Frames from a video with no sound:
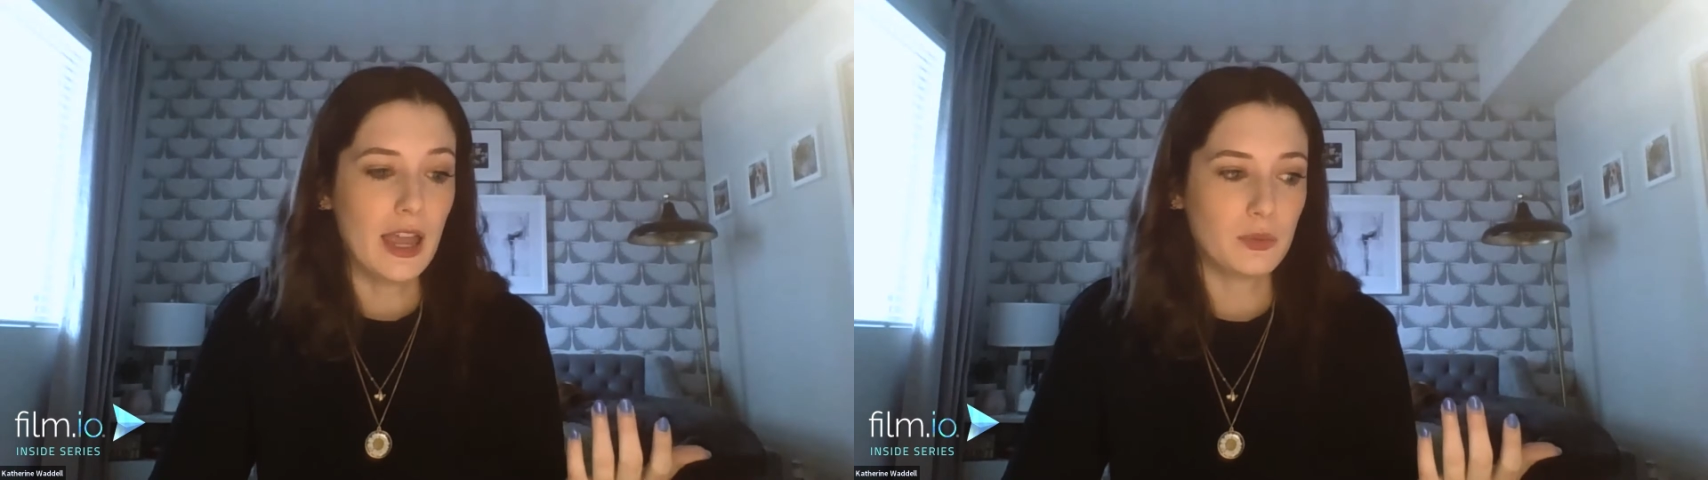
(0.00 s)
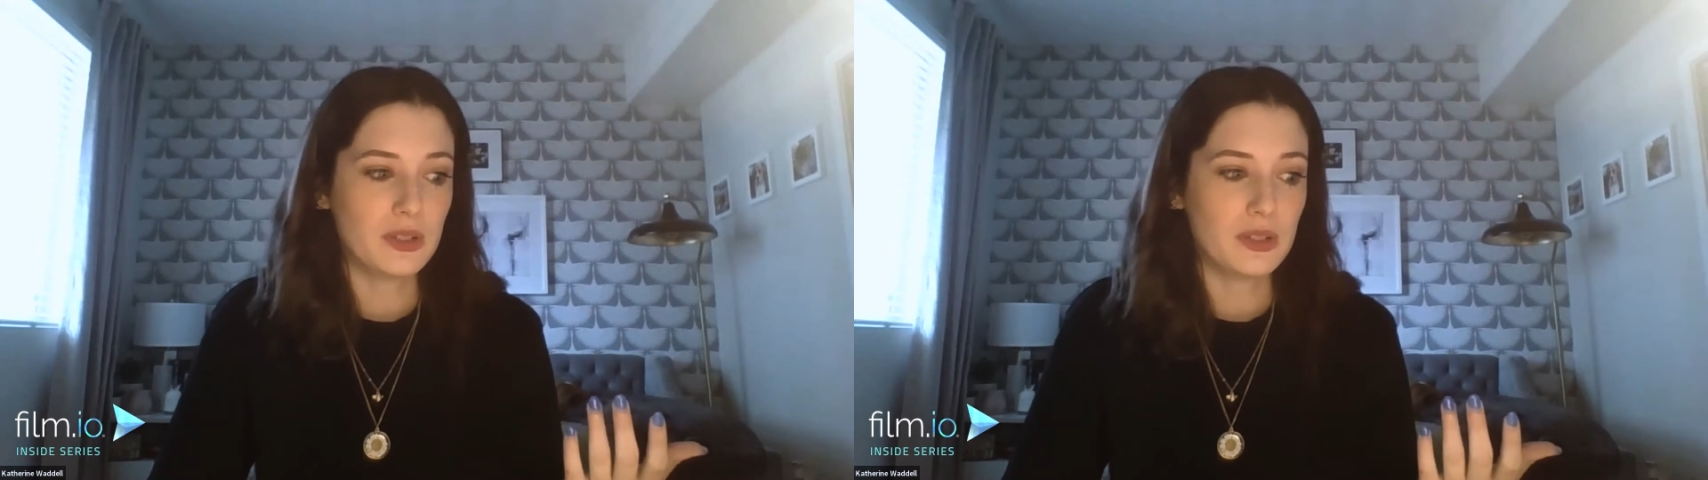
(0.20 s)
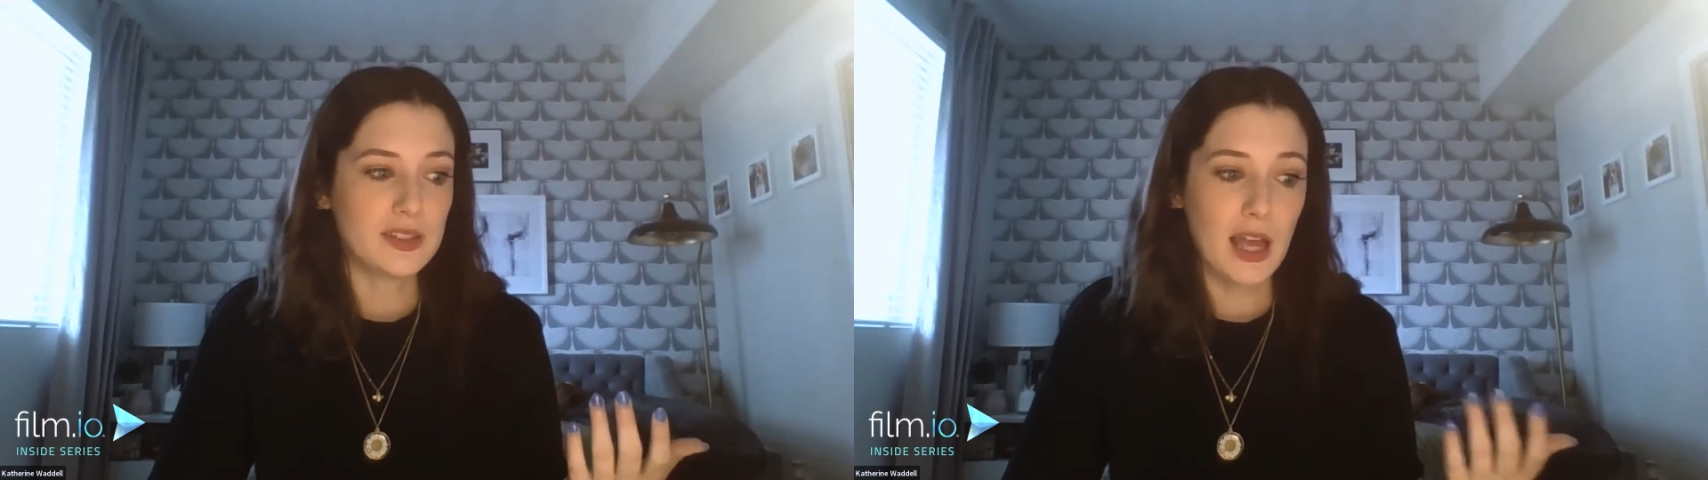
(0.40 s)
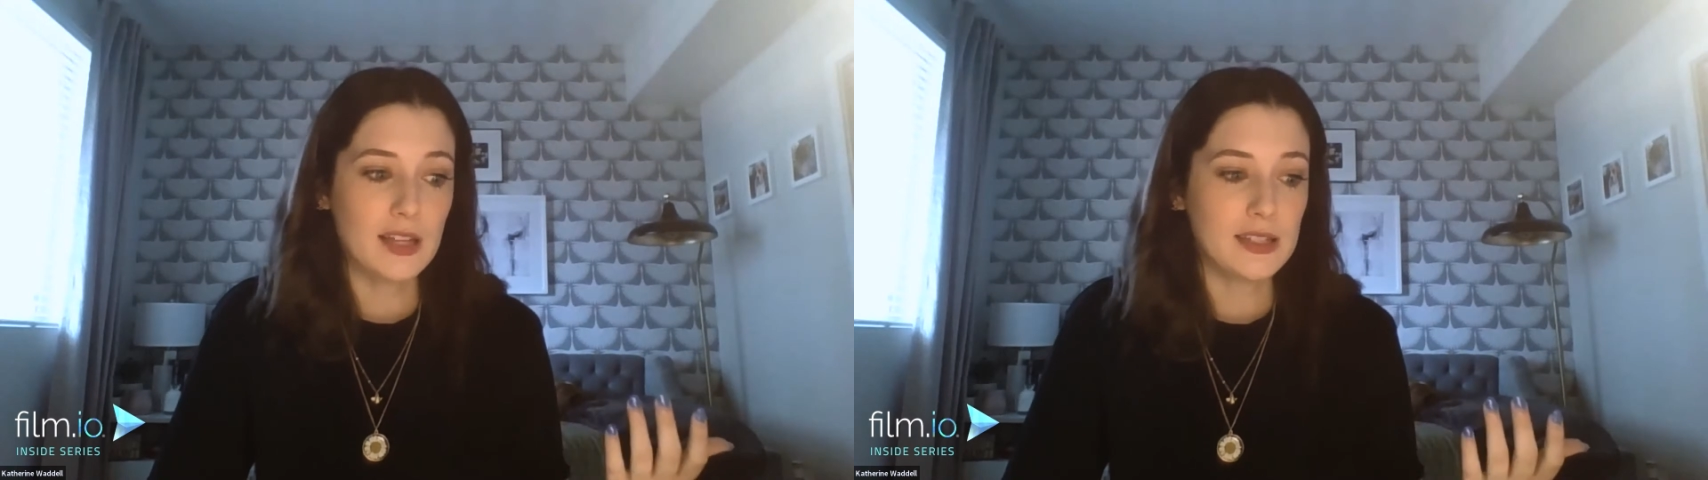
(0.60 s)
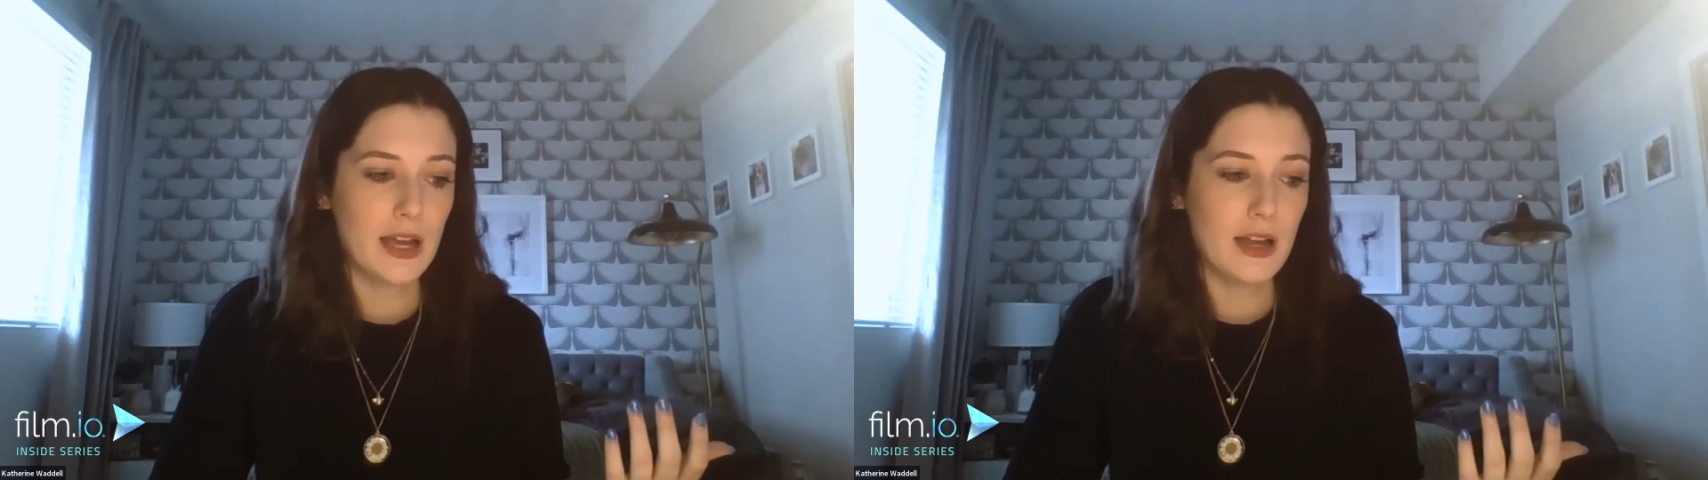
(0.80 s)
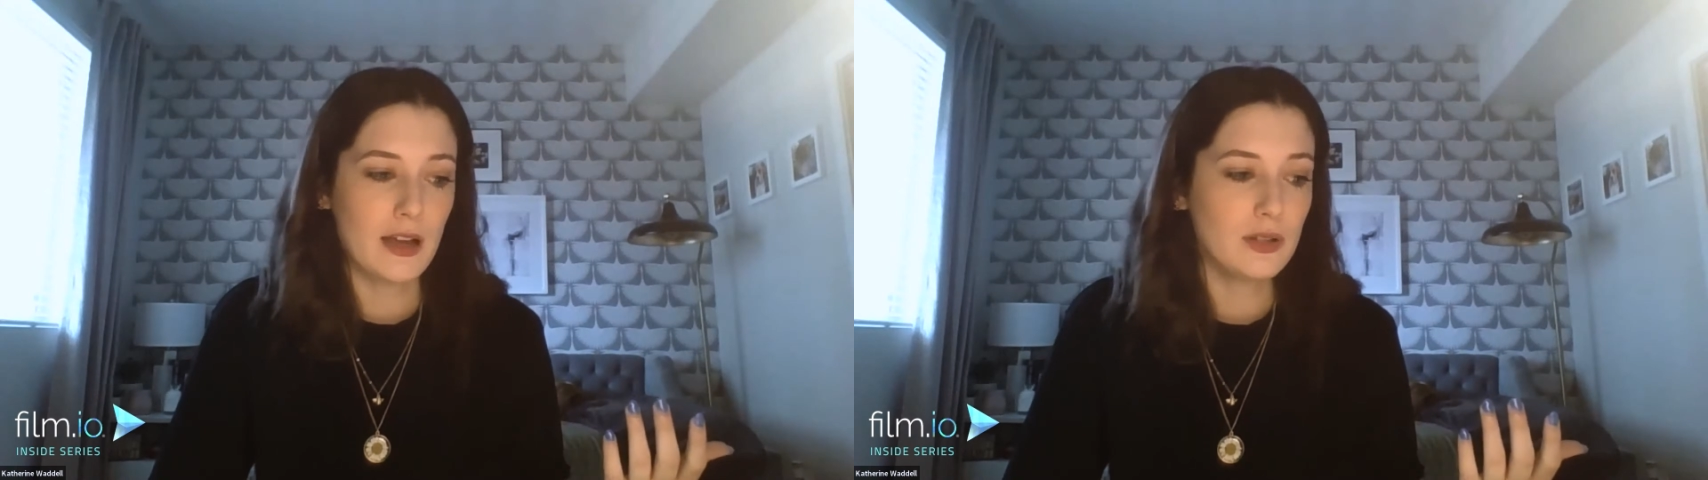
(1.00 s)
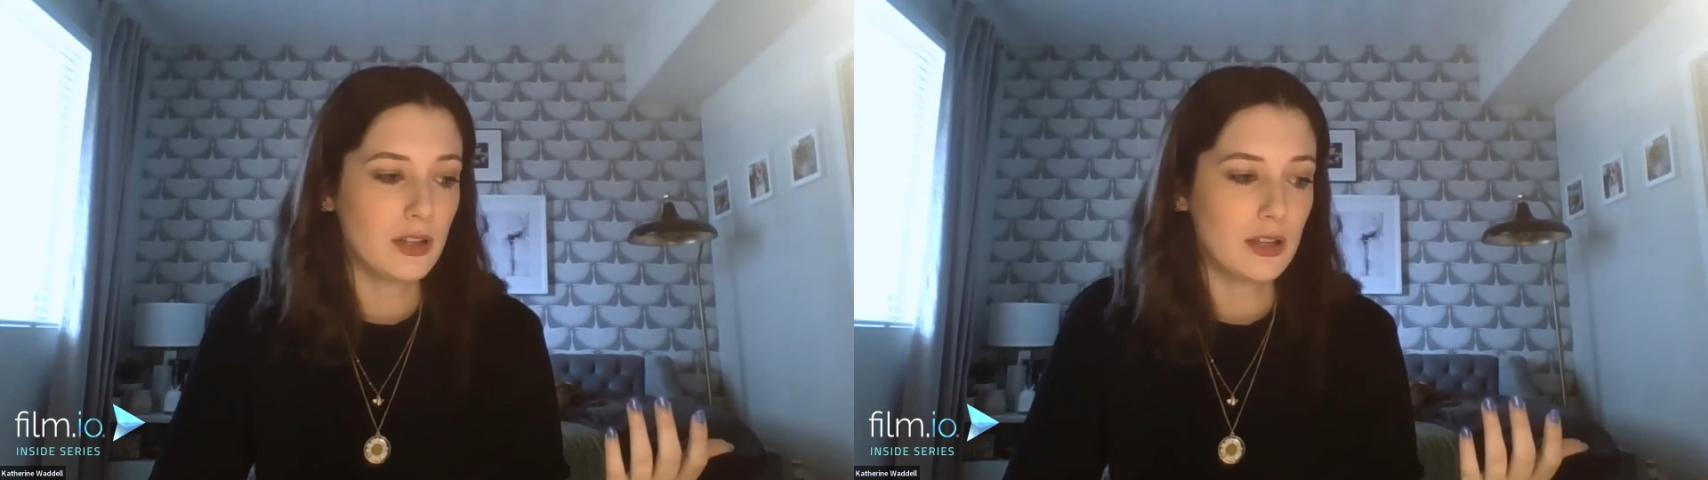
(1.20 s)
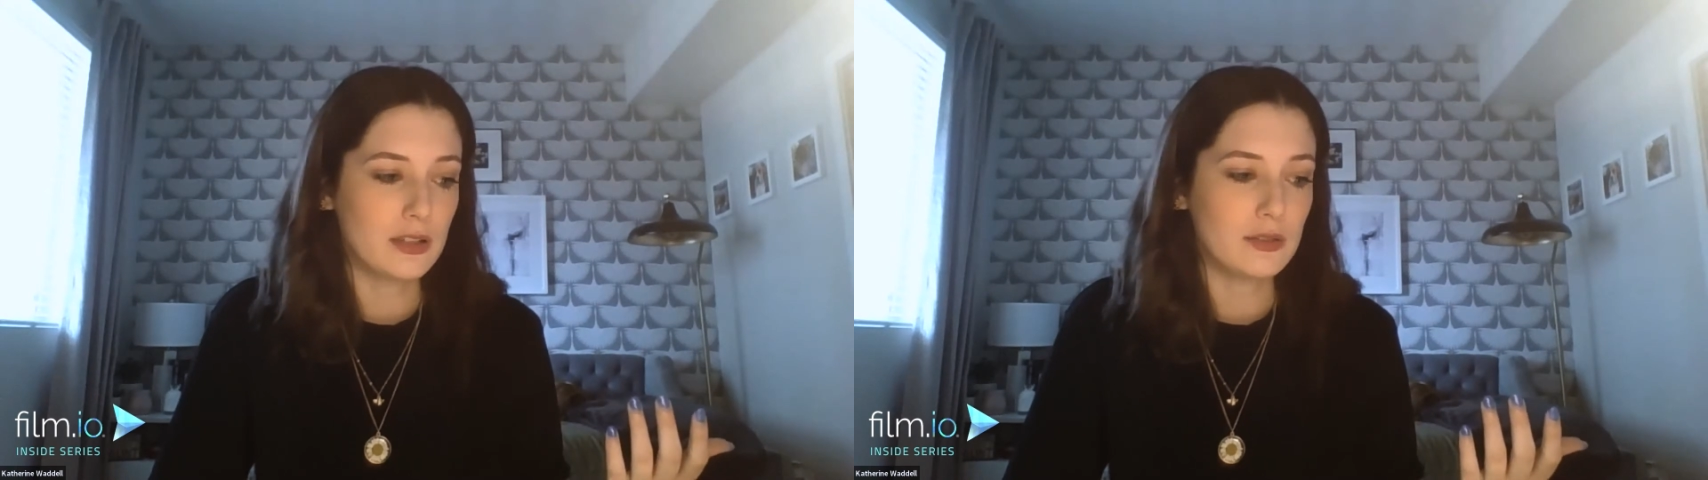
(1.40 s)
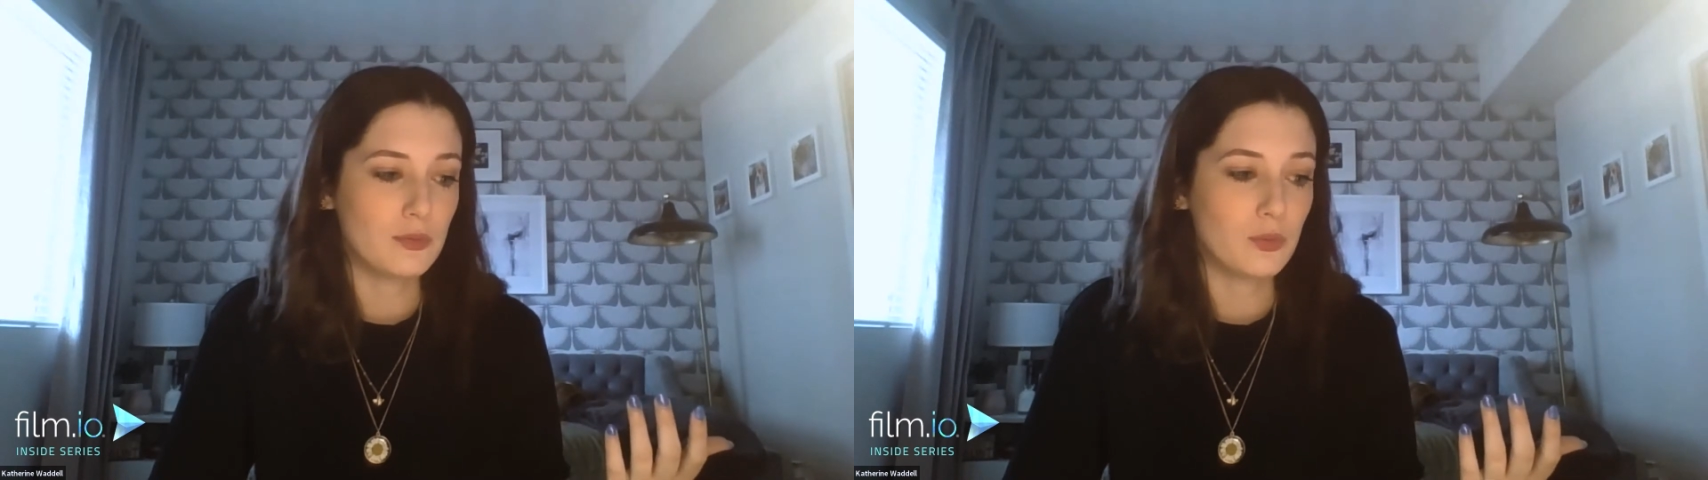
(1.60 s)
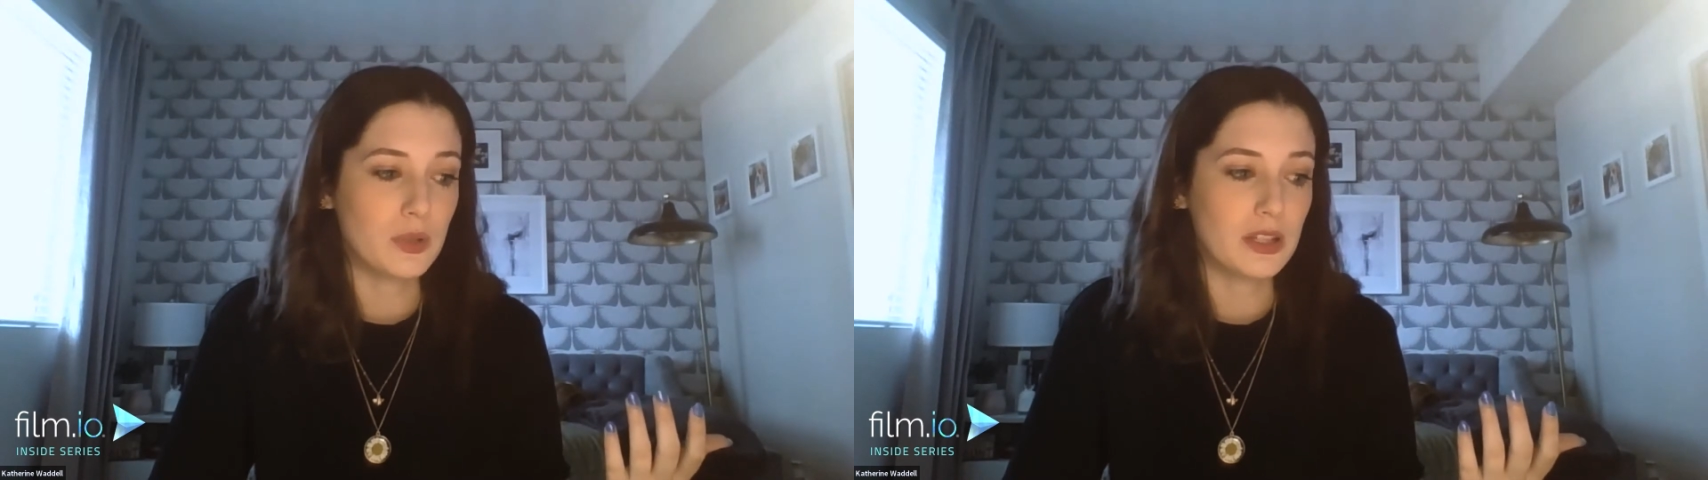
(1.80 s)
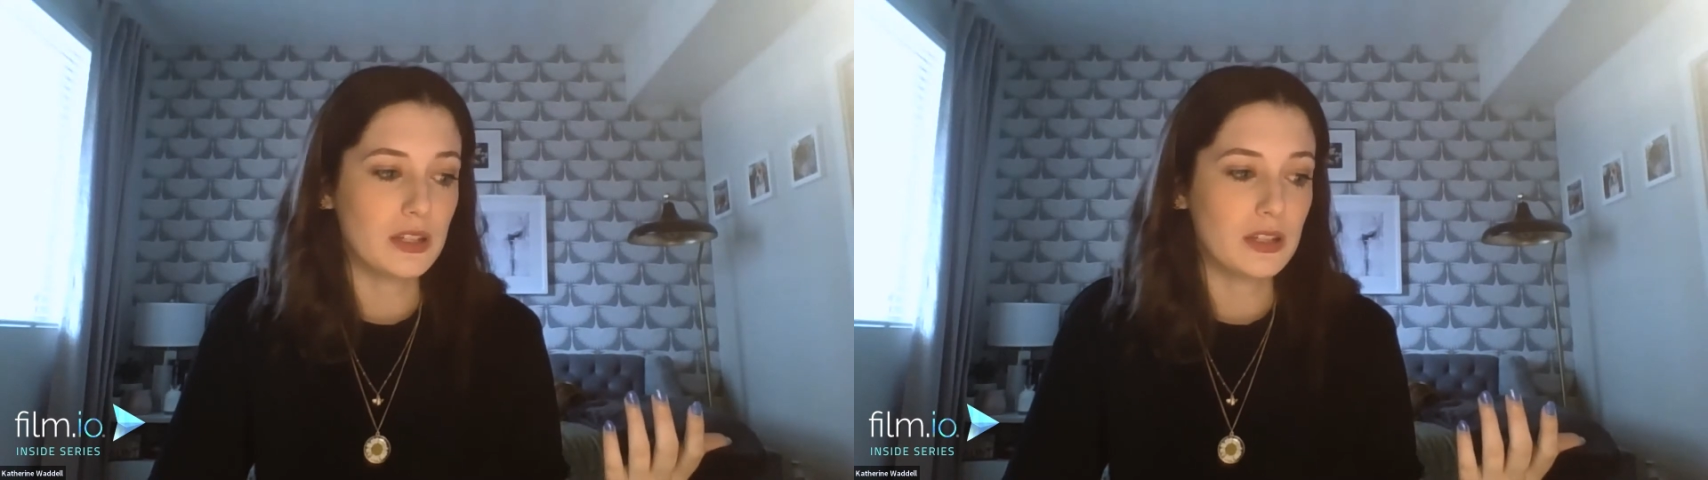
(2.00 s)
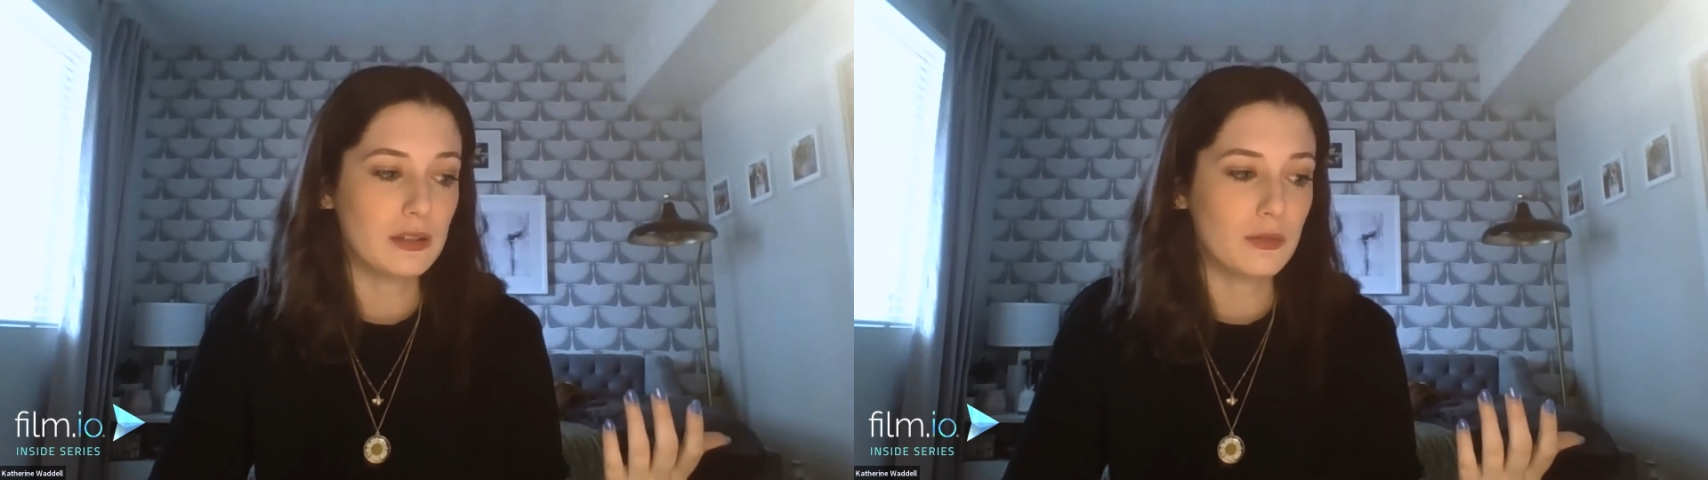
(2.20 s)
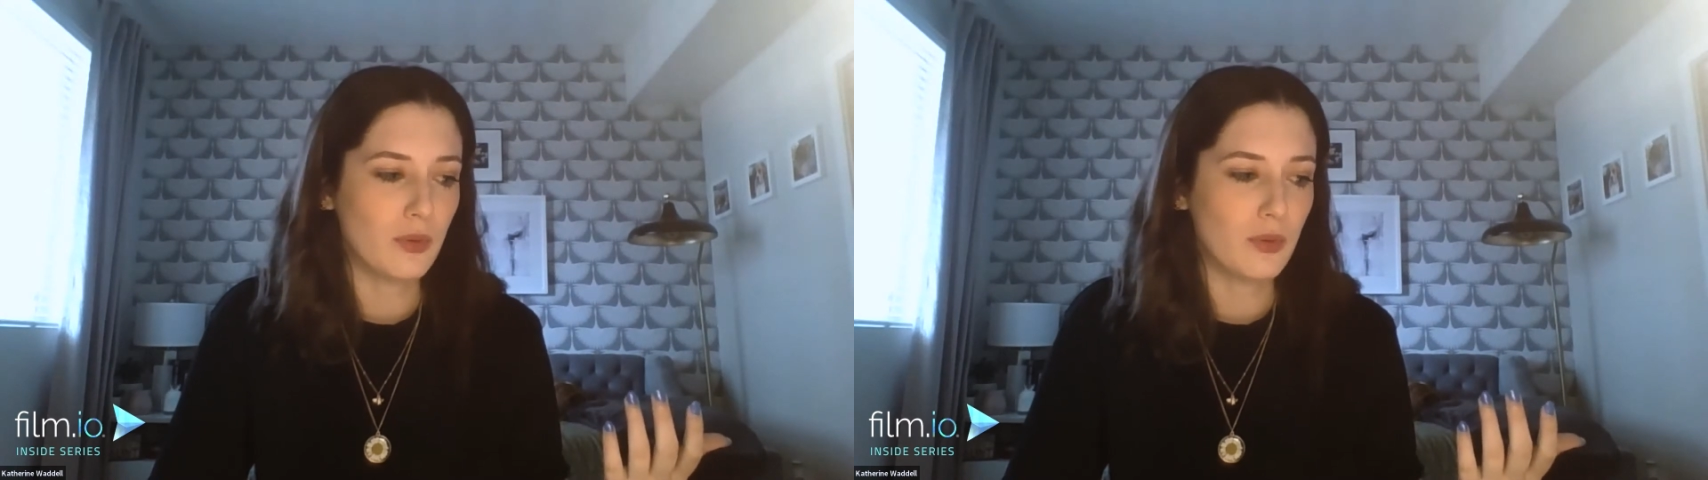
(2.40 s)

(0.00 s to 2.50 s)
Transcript: And we sat down and we